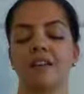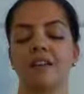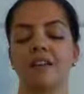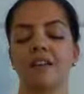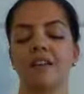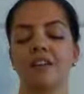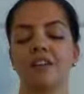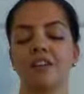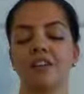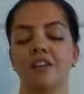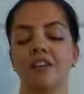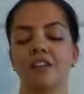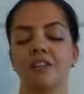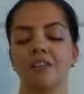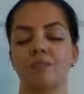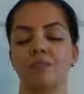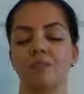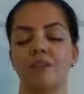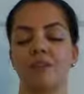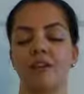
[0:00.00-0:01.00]
how your
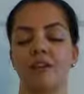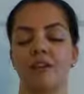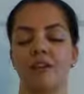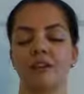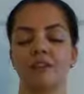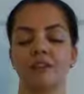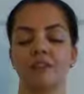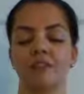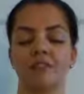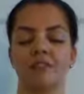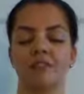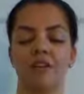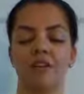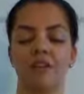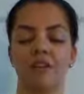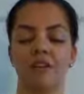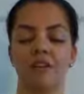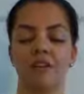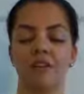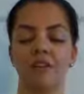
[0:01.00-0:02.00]
chest broadens in
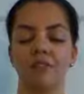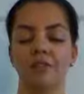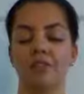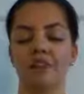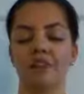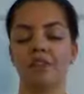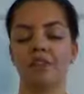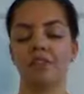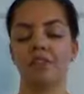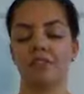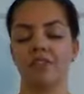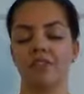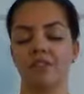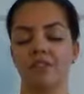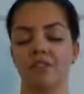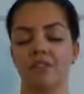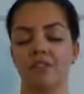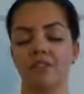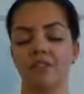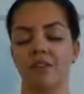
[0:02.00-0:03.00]
all
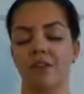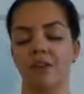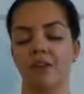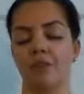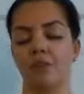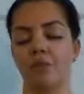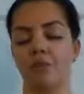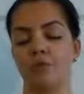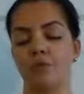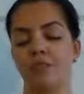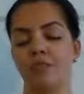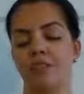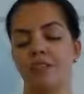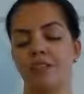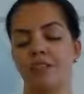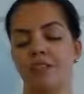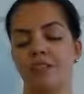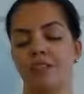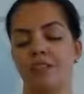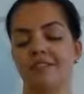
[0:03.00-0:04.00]
directions as the air pours
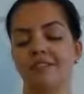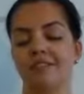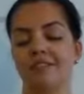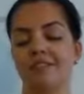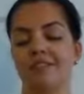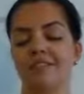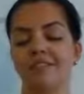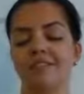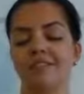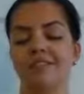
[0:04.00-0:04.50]
in,